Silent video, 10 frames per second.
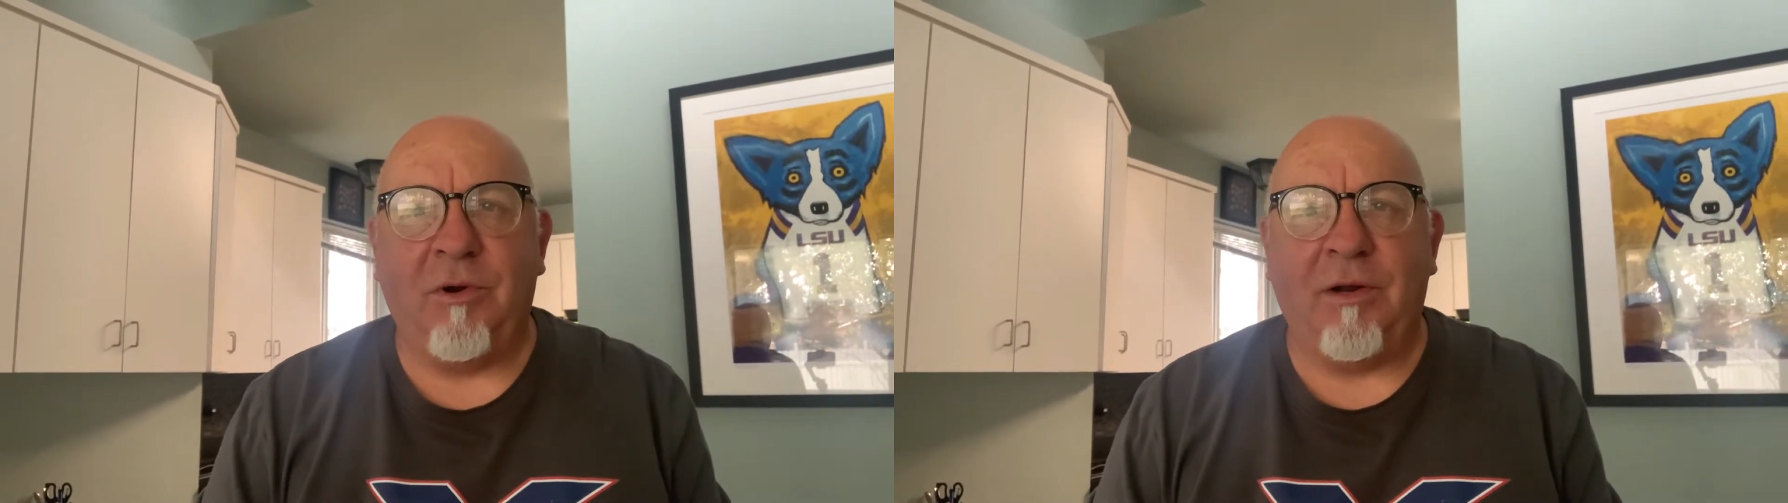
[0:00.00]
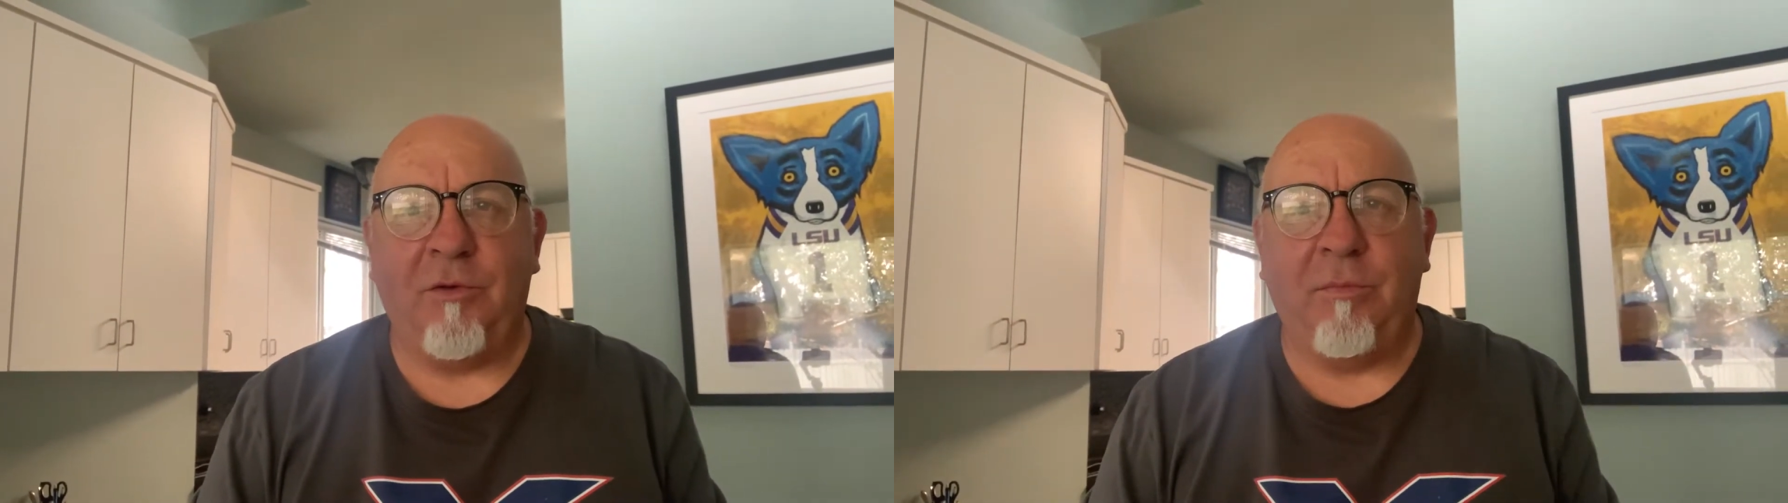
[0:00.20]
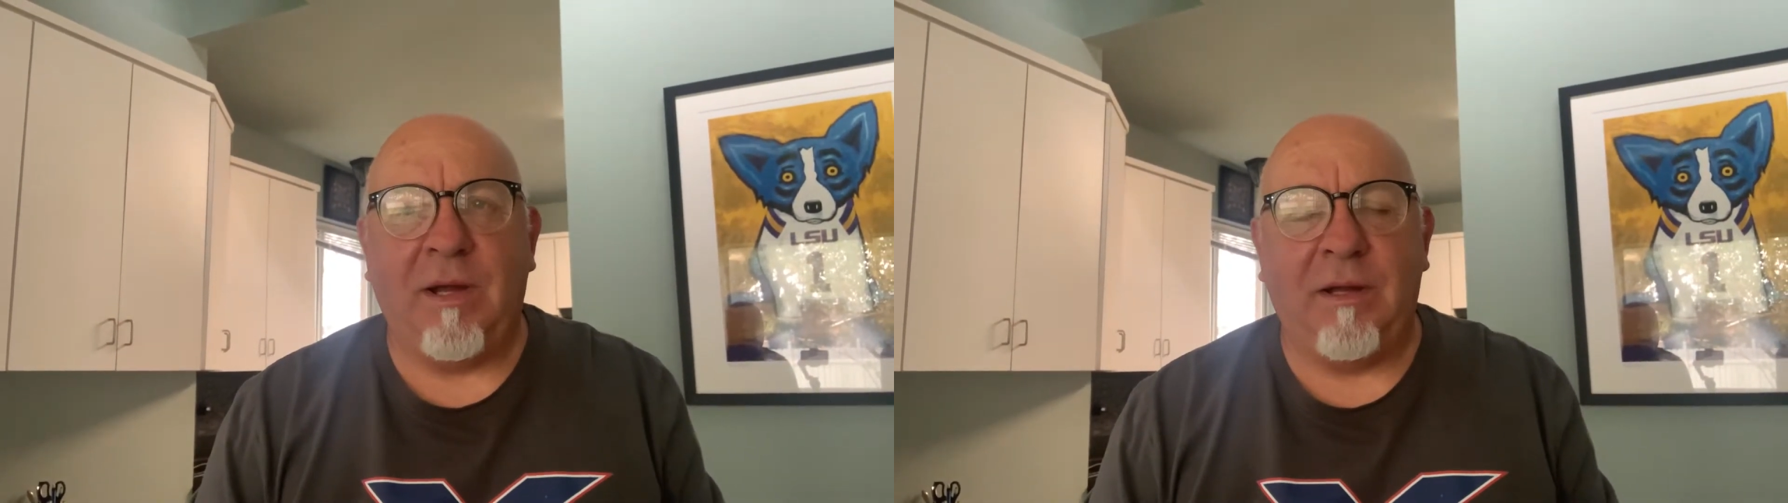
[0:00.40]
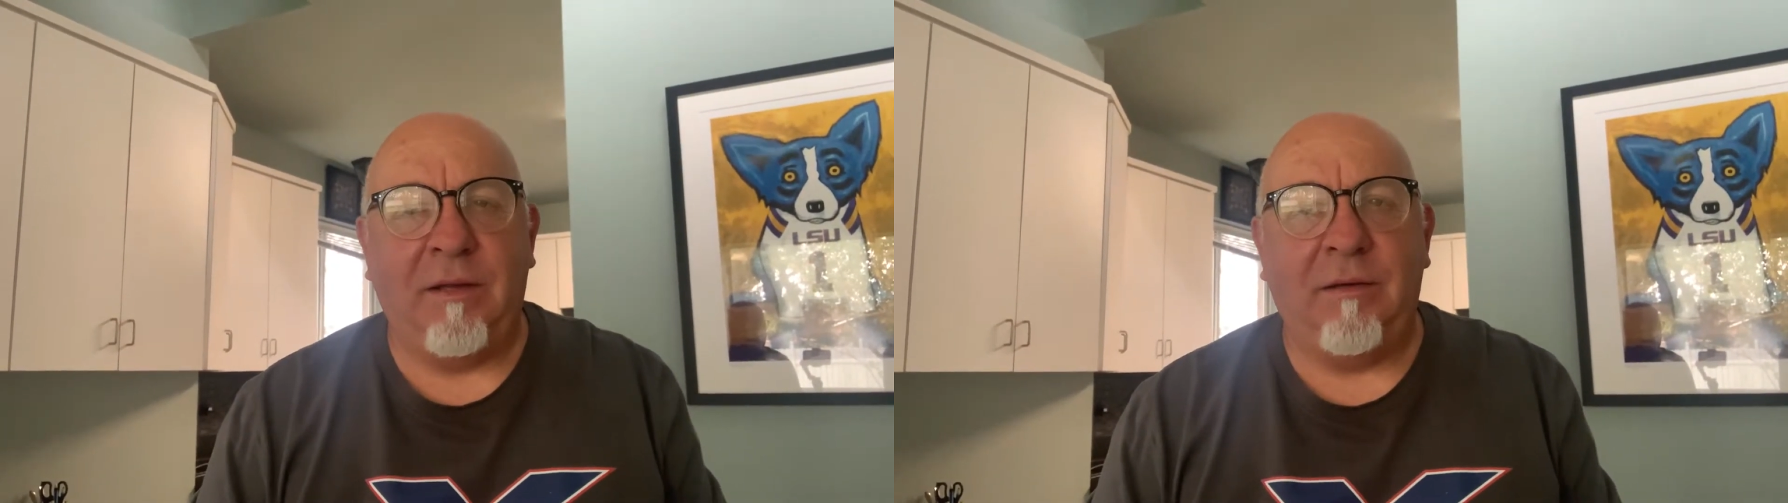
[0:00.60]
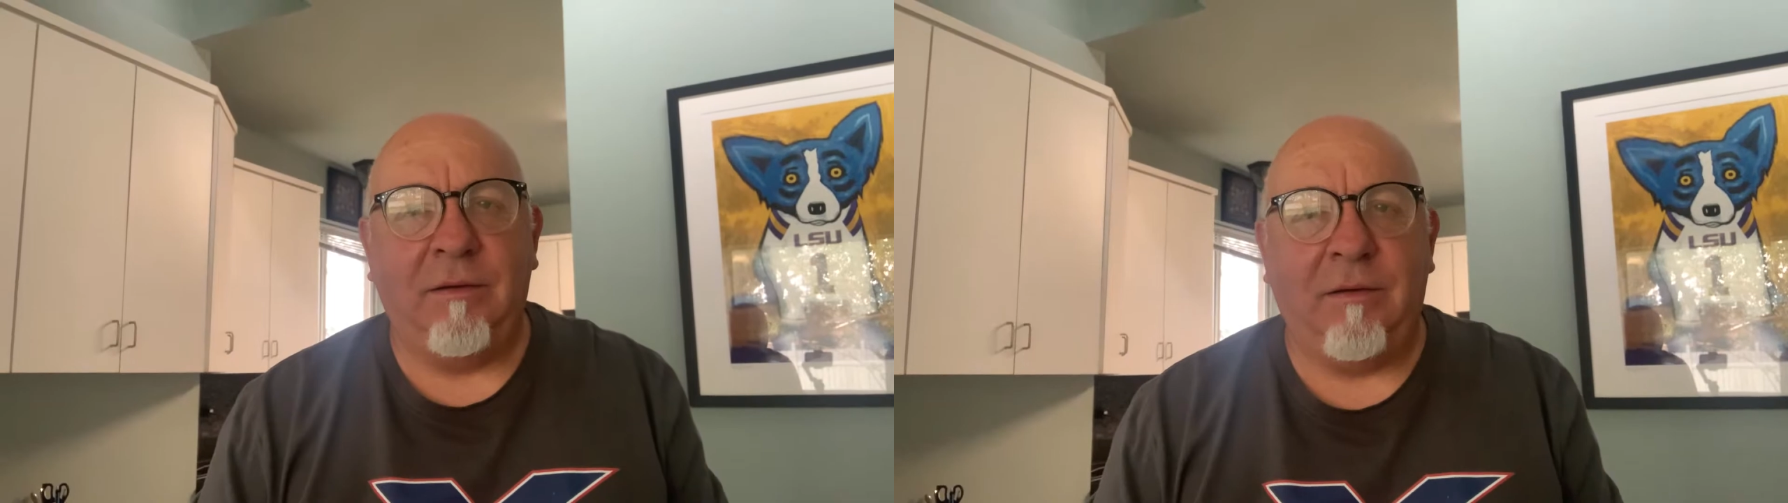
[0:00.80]
I know
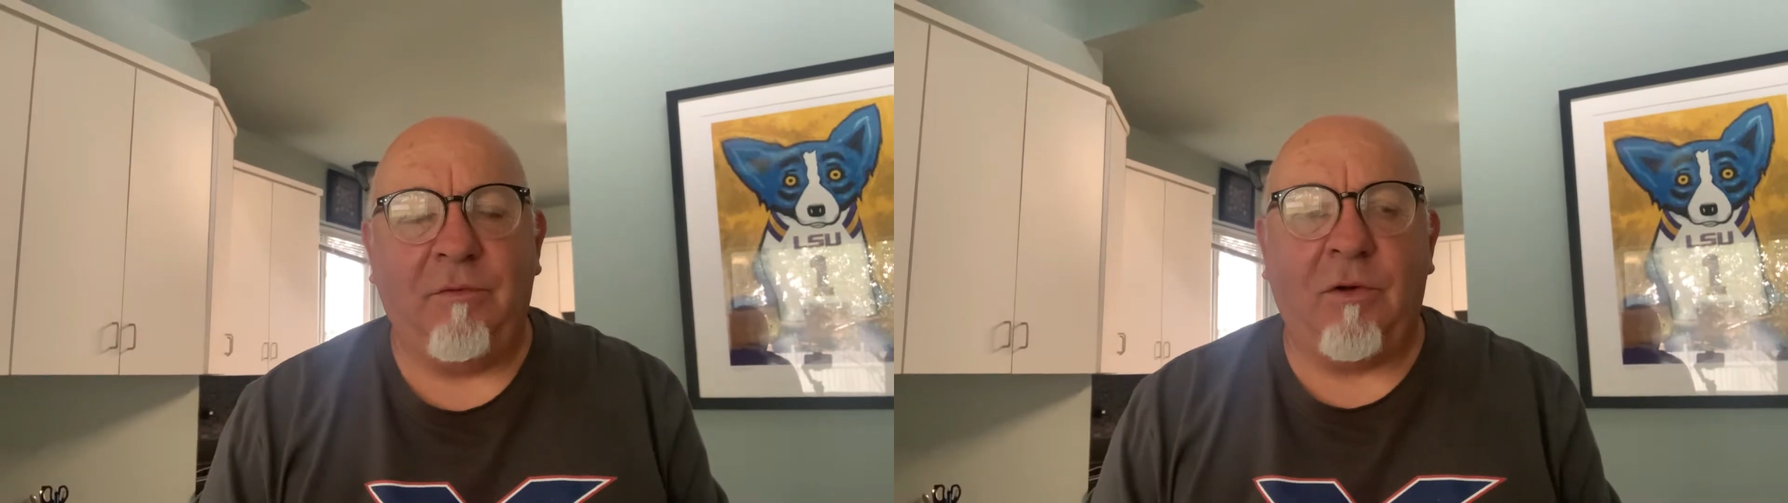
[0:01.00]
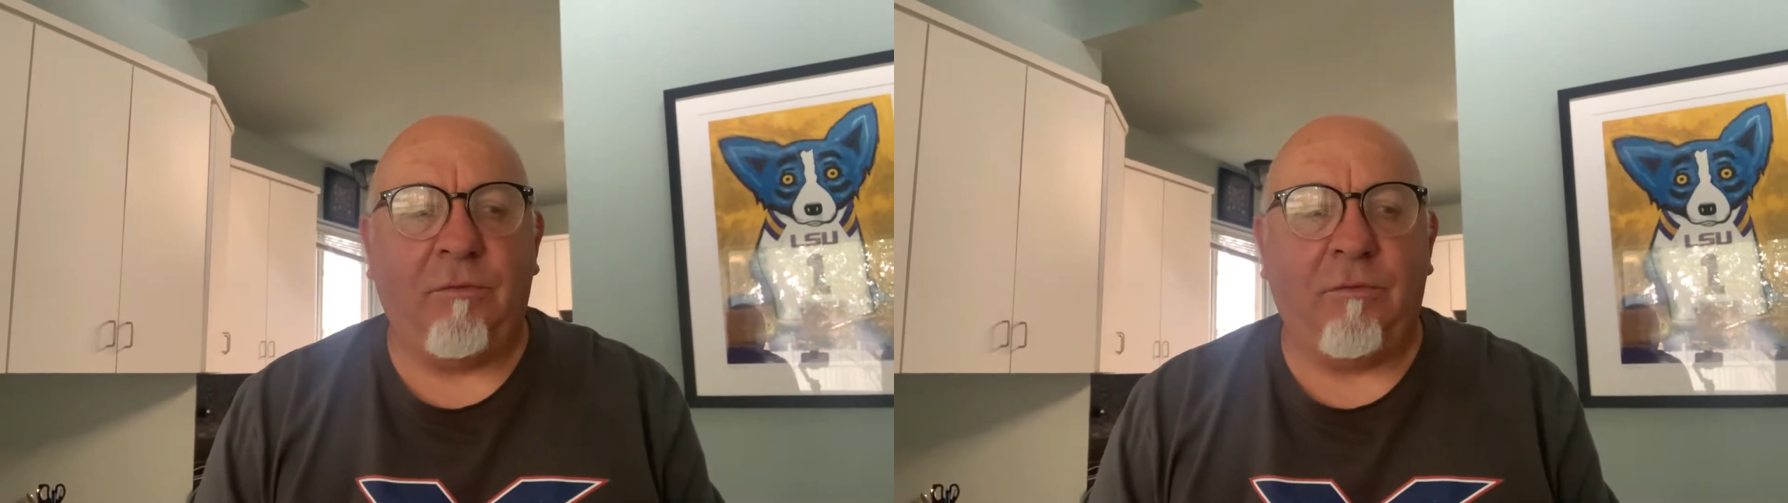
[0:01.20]
mine have all